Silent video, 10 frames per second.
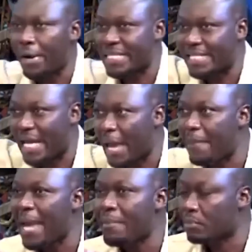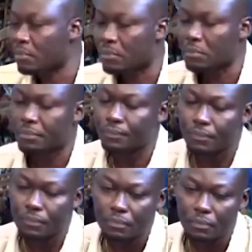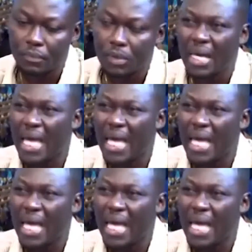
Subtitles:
now. I don't want judge. Correct me in what sense?